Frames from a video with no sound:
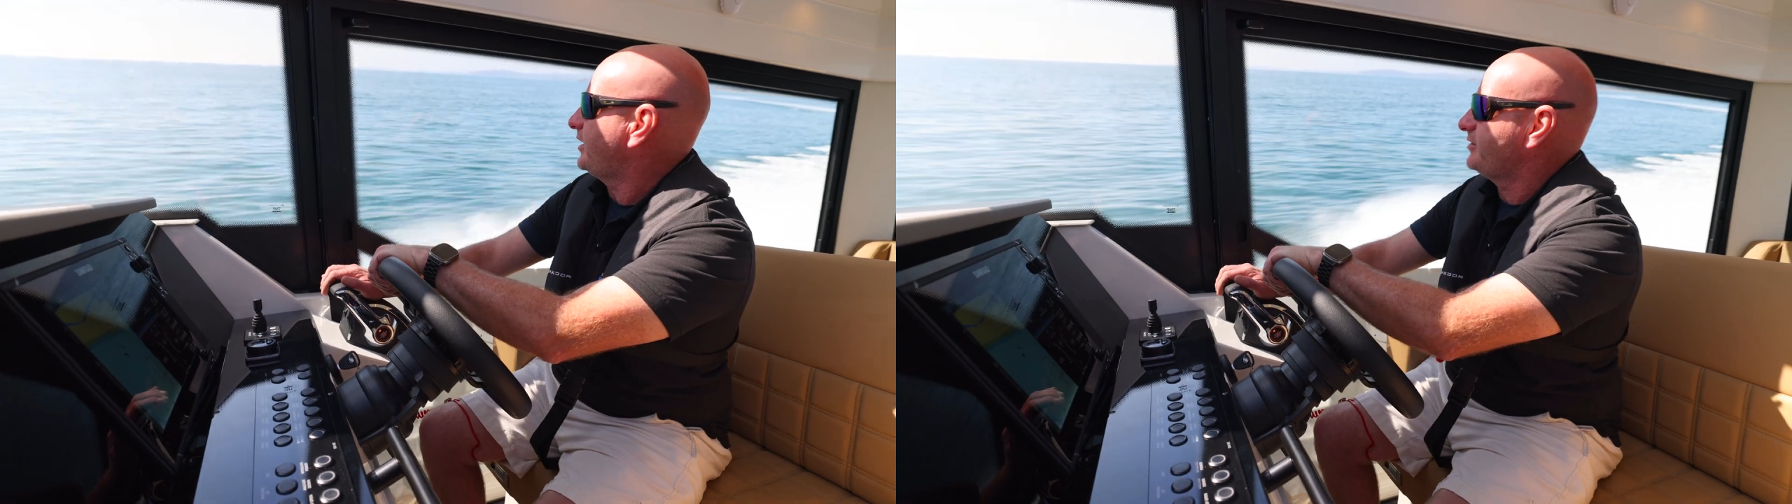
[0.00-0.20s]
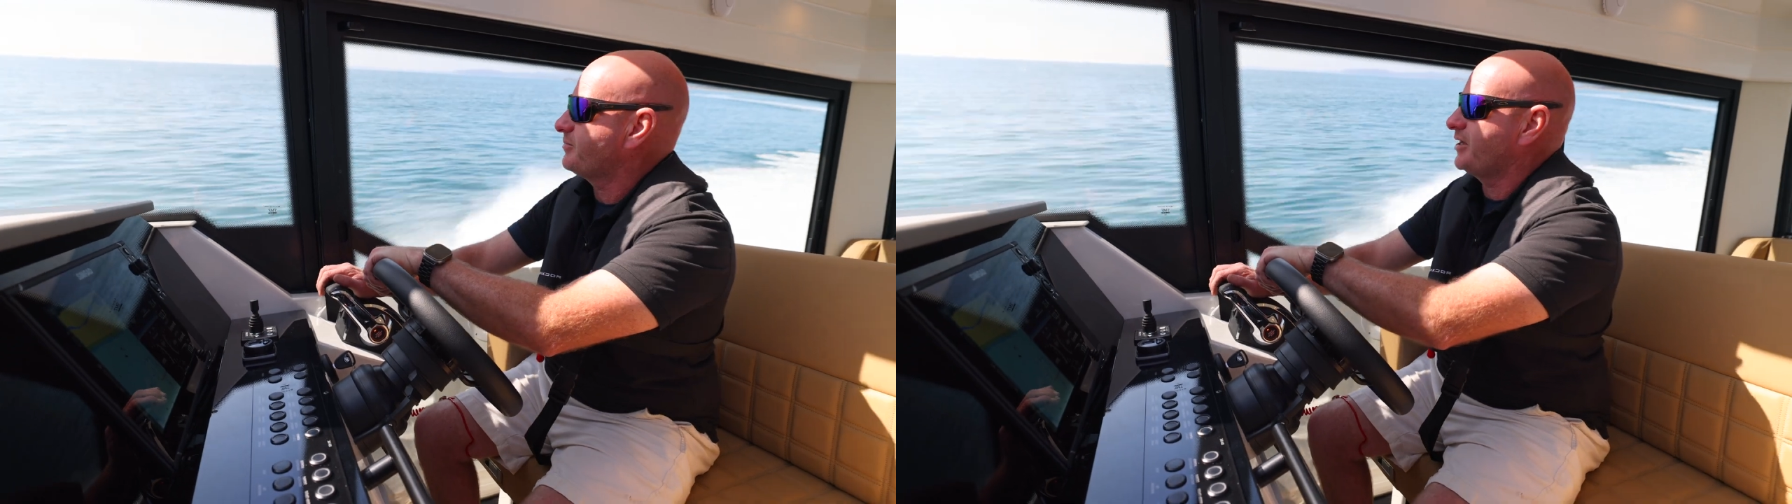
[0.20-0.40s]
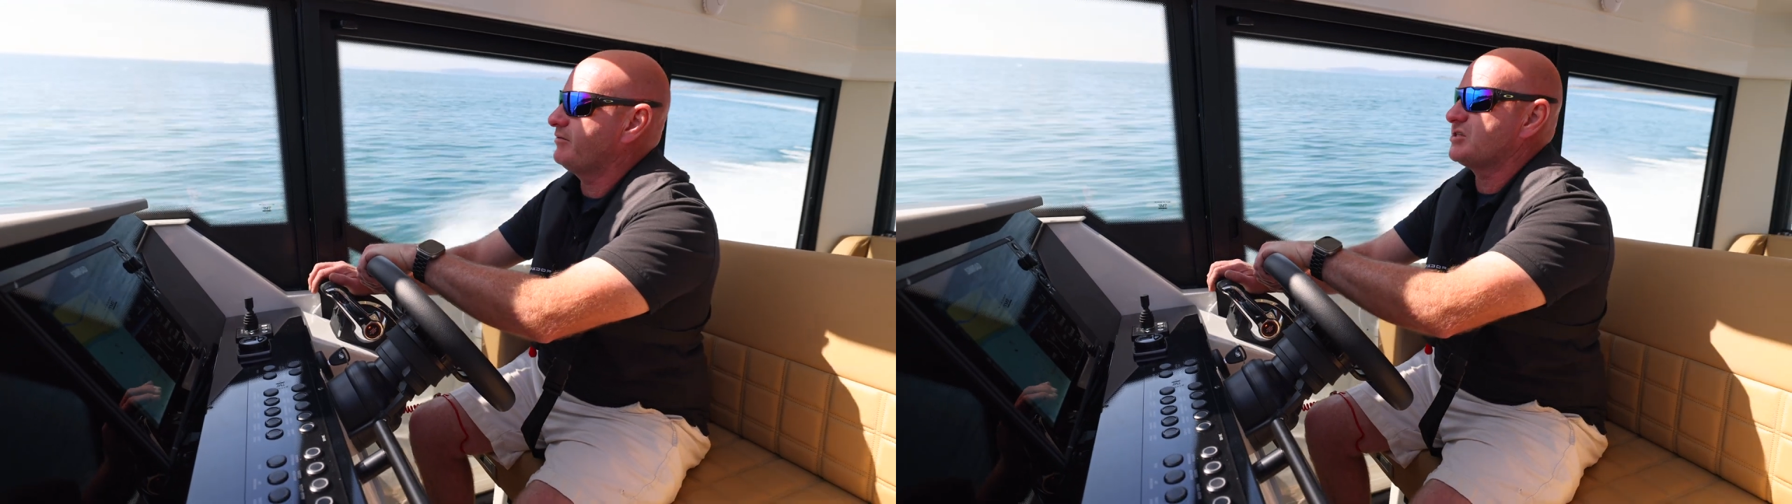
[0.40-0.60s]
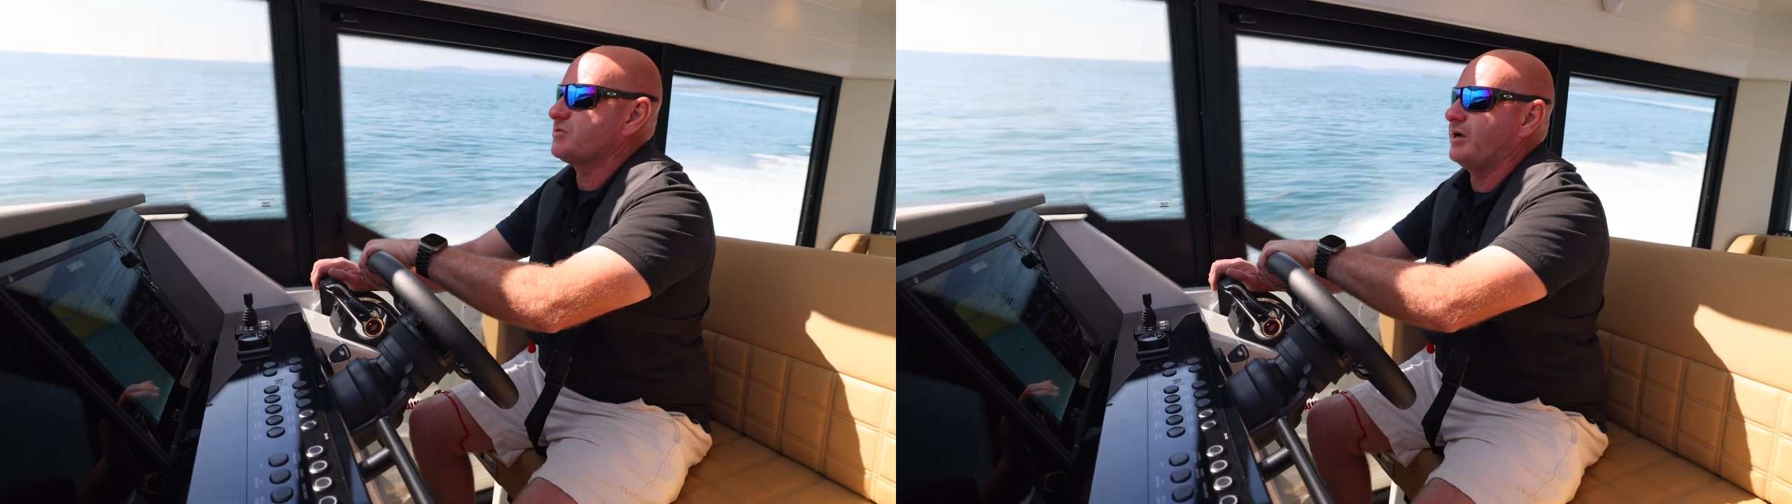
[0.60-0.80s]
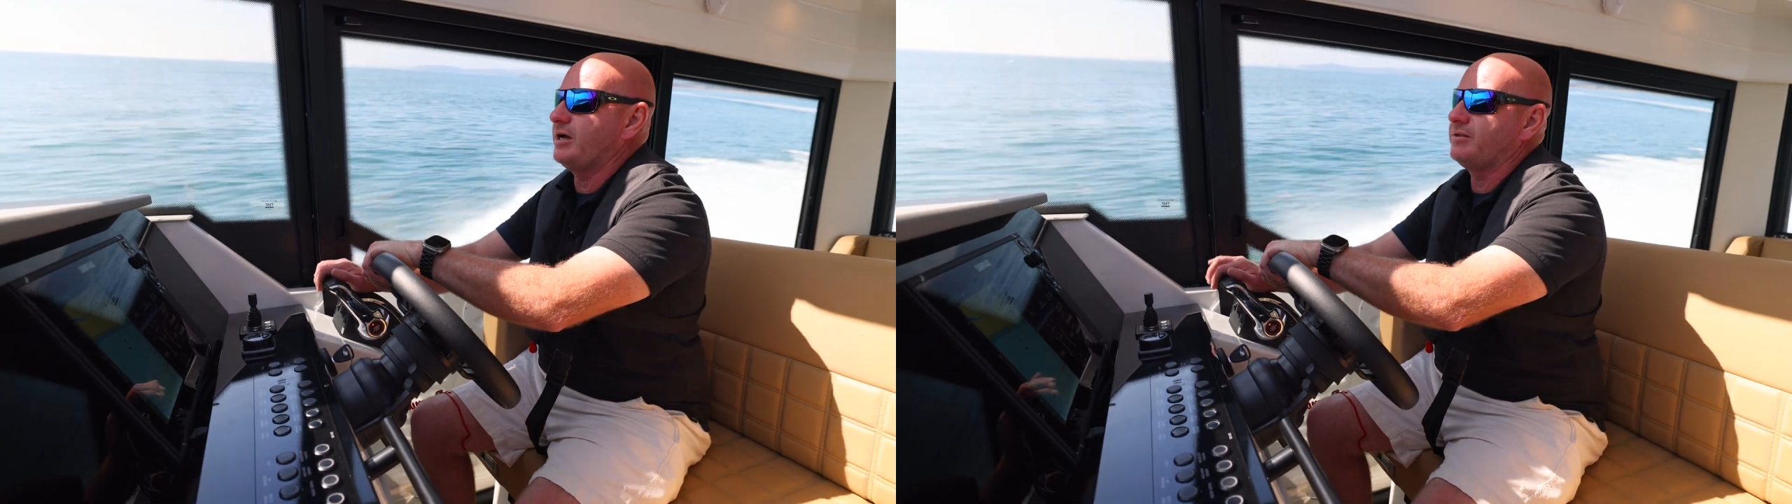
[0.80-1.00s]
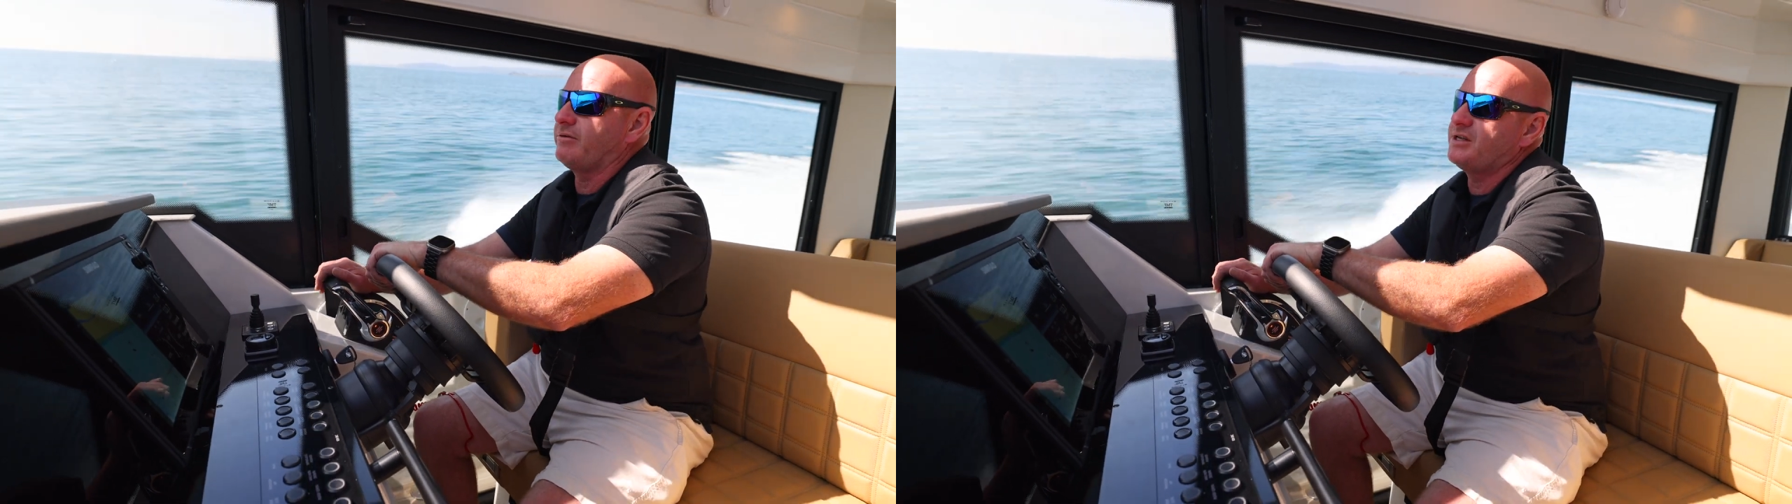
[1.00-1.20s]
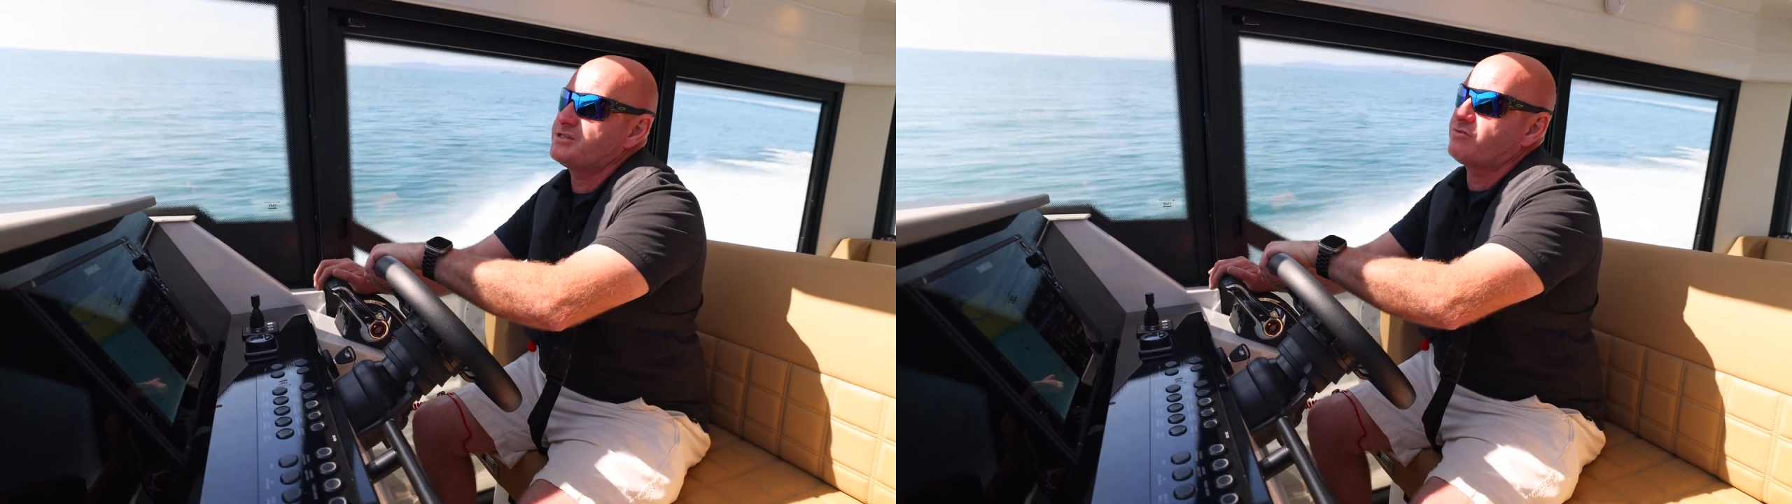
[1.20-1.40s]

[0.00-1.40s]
and a bit of a swell, there is